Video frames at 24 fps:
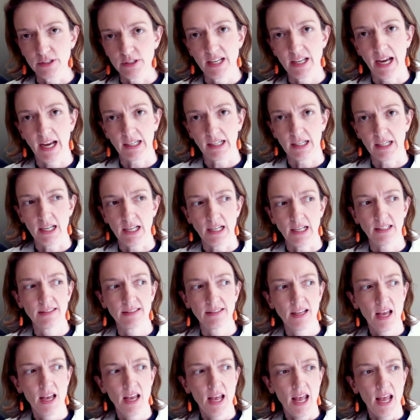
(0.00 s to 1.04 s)
techniques
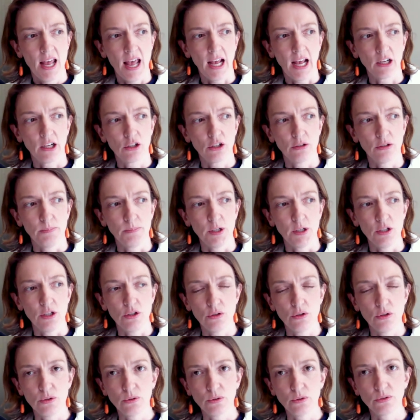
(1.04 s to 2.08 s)
and could be
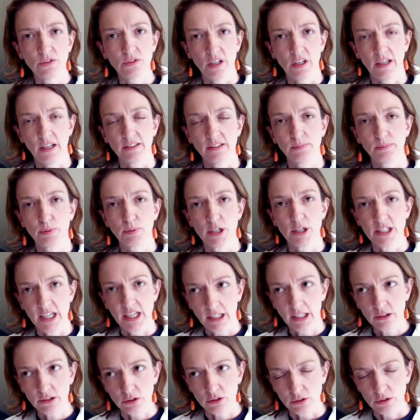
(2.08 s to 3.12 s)
used as
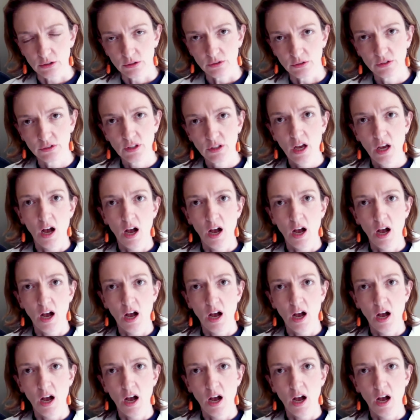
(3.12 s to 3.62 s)
predictors